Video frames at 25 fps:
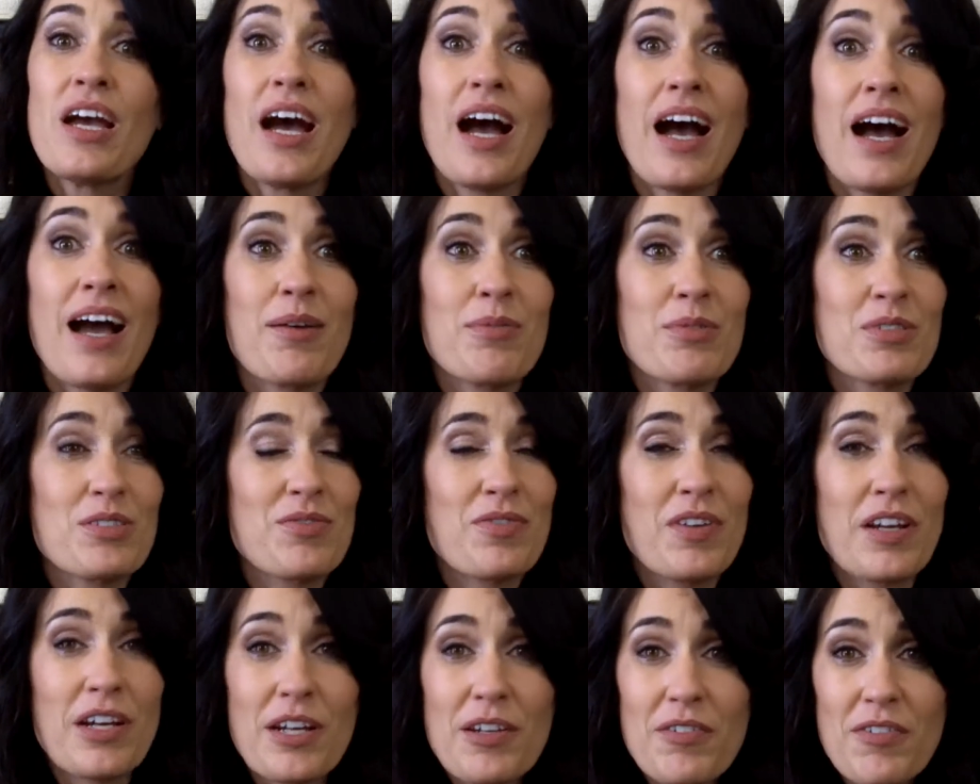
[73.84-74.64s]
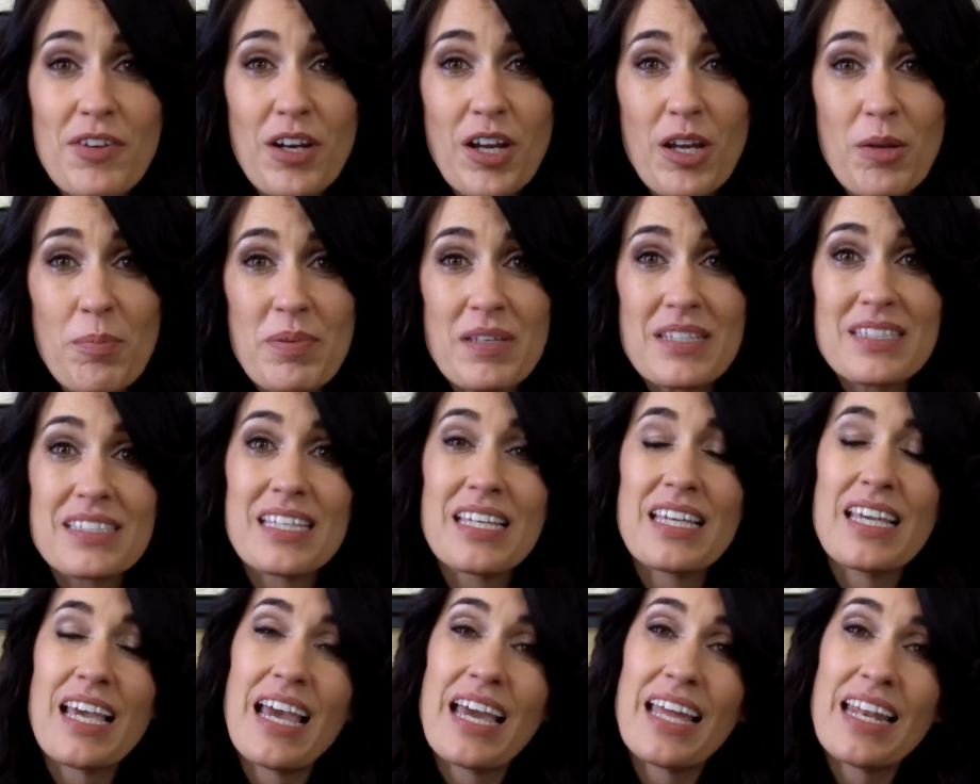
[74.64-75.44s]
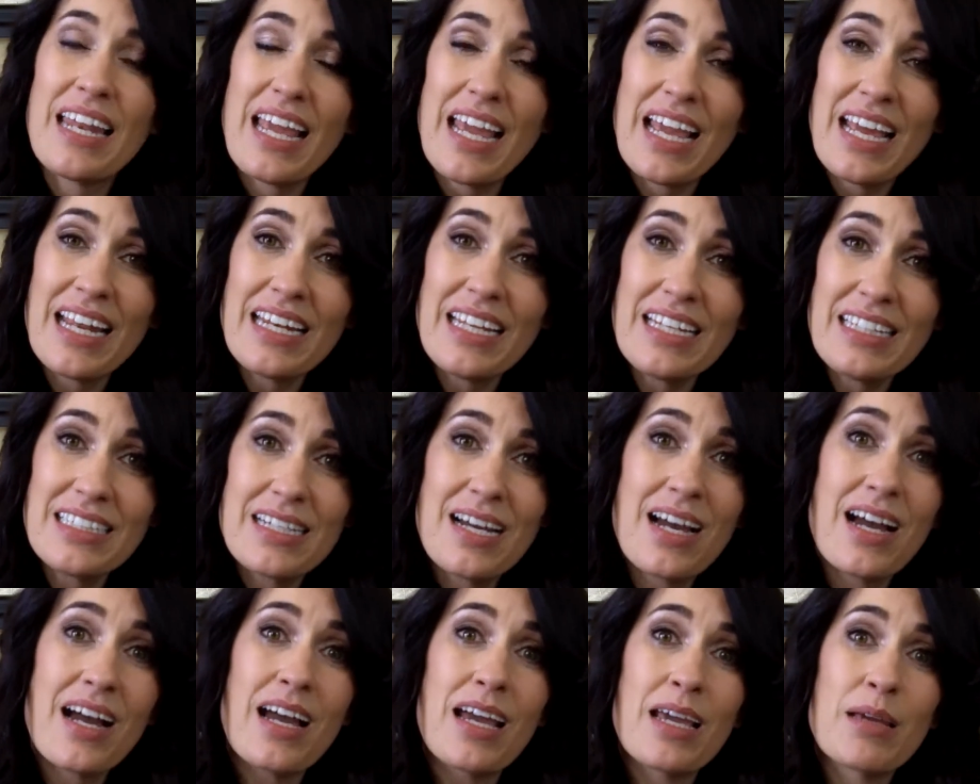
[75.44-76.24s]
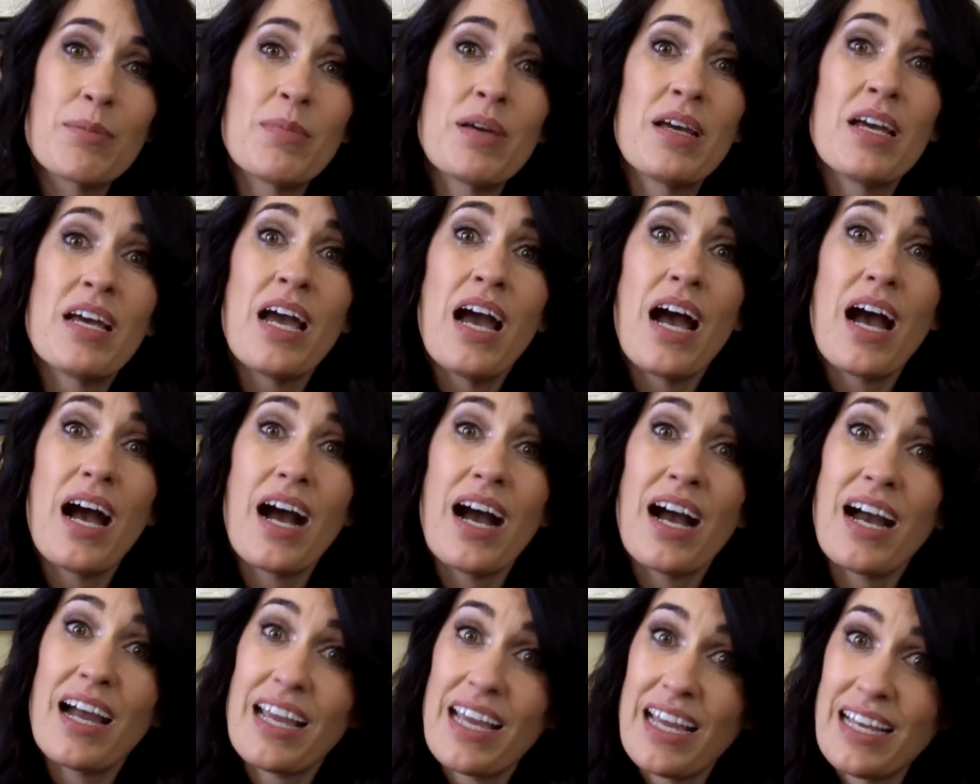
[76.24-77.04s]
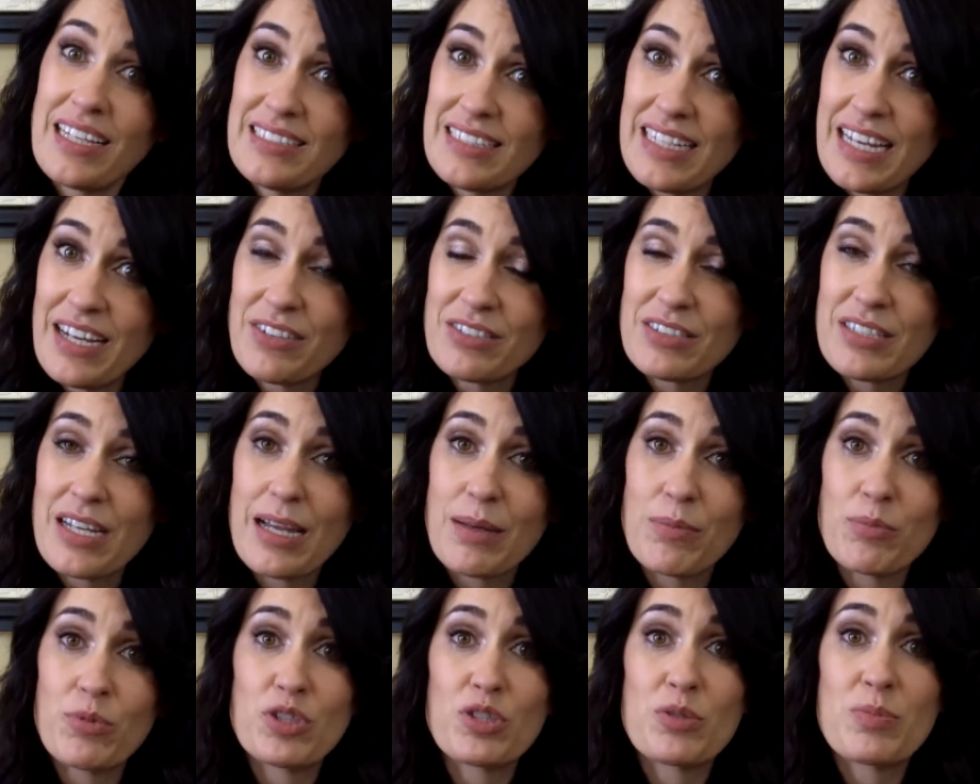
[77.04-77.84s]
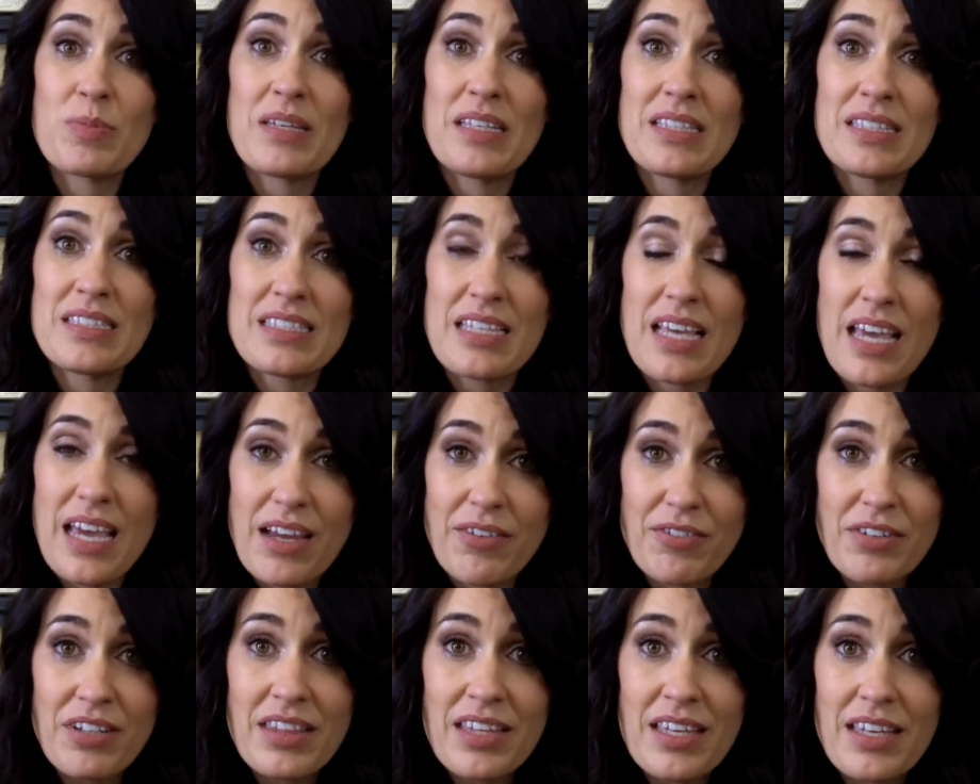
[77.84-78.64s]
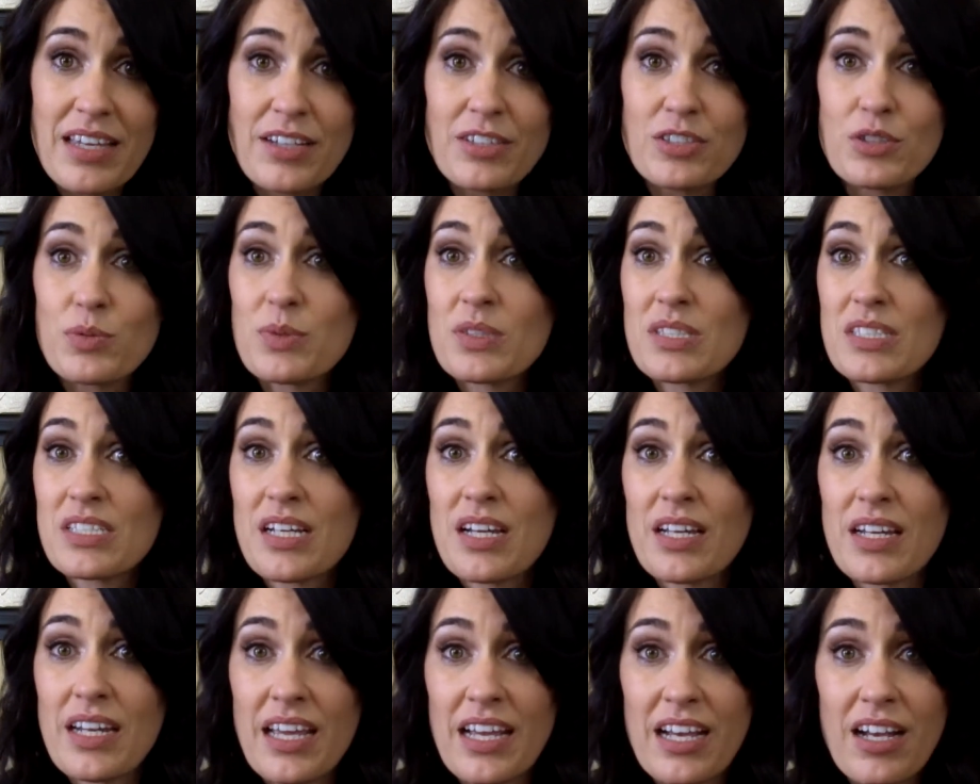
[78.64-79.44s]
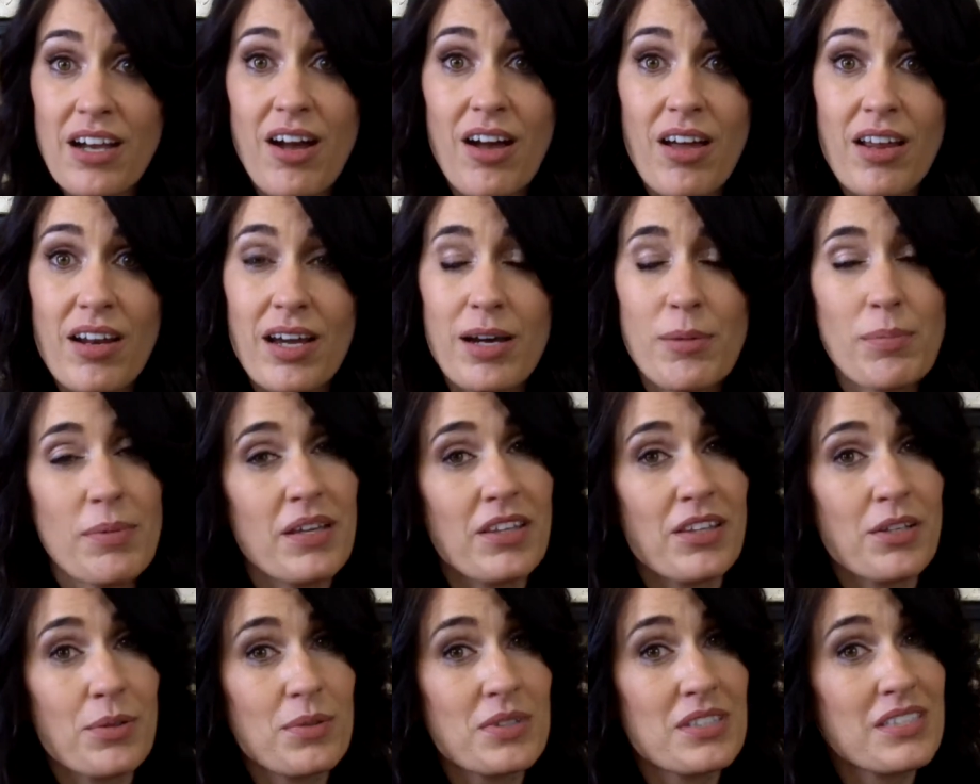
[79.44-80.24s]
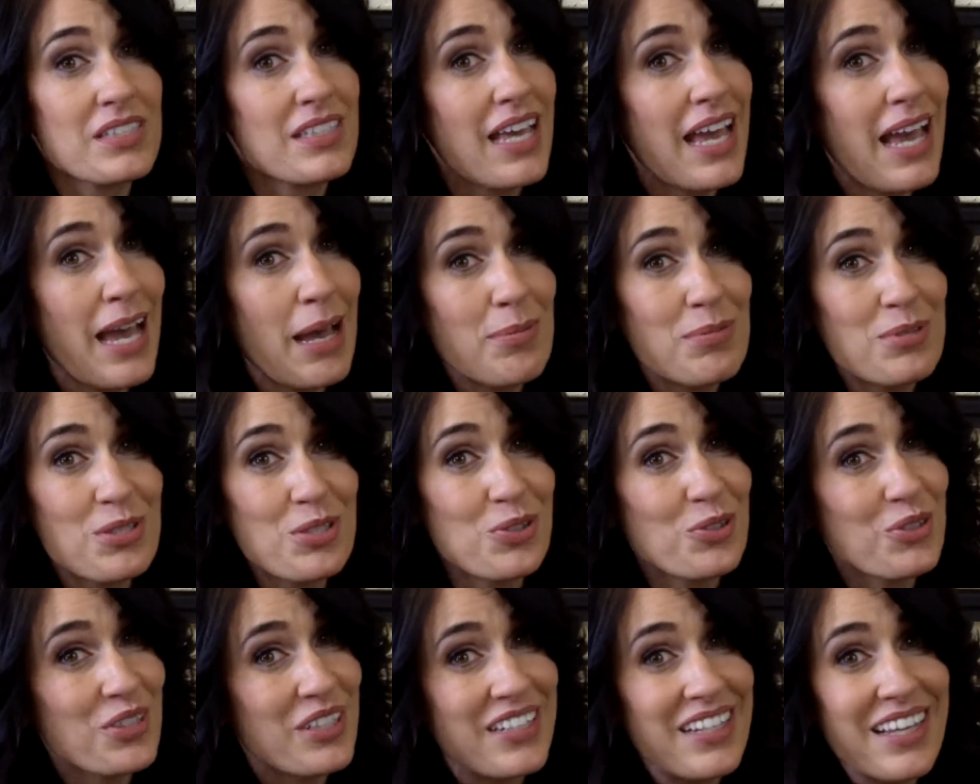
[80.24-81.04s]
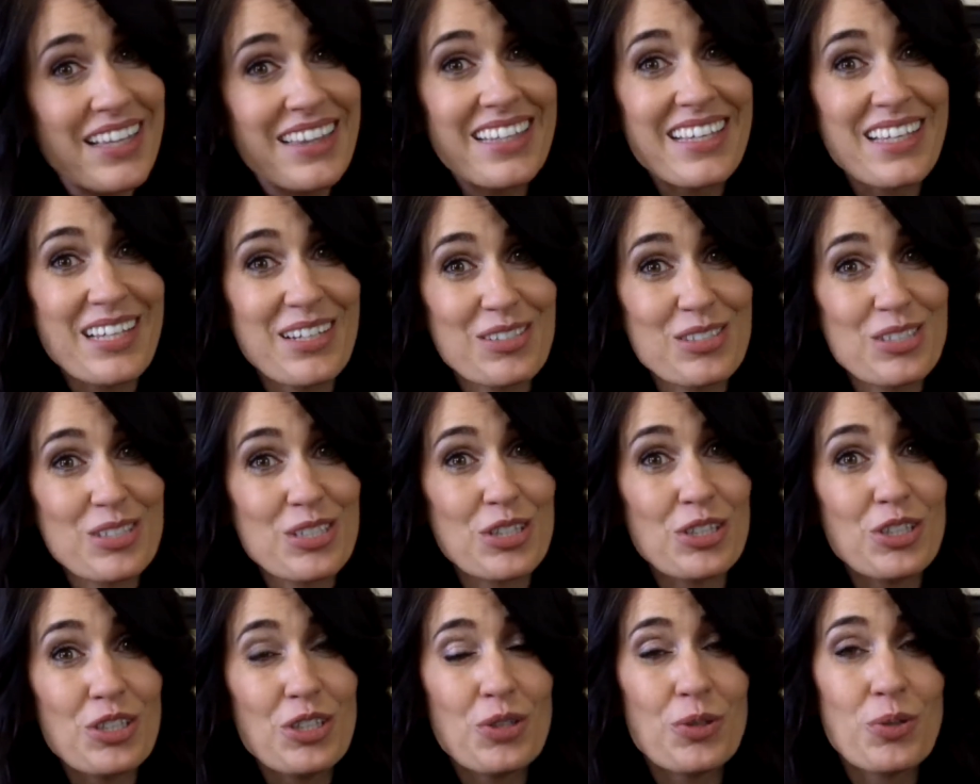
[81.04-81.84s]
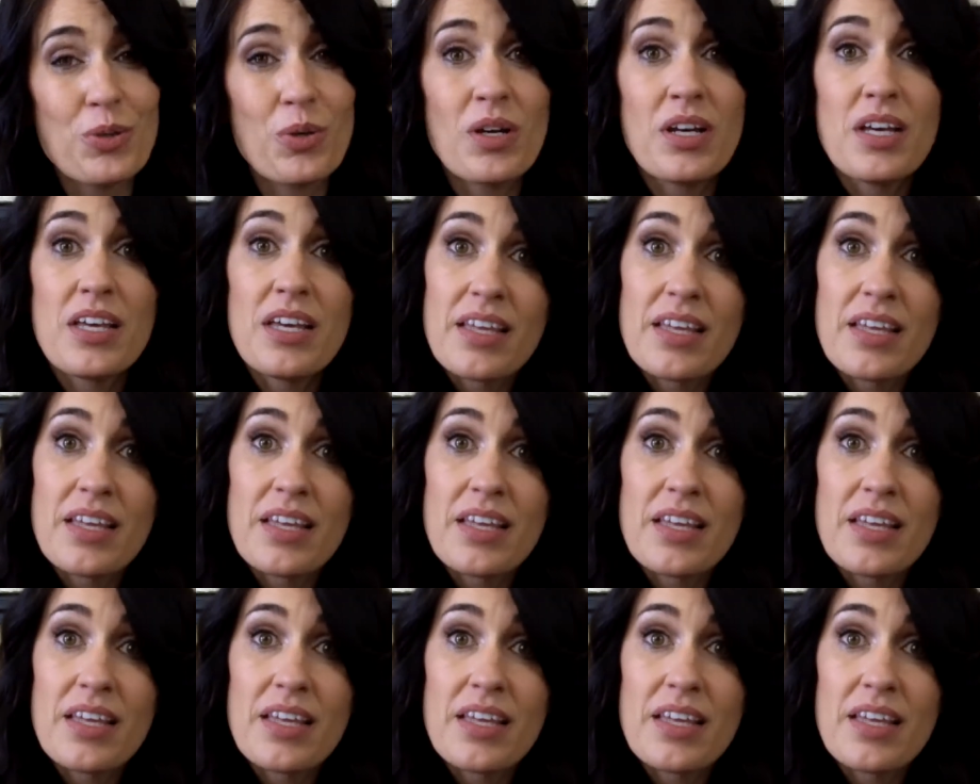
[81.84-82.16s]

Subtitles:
I was very, very busy, and anytime I had downtime, which means everything else was done and caught up and there was absolutely nothing else to do,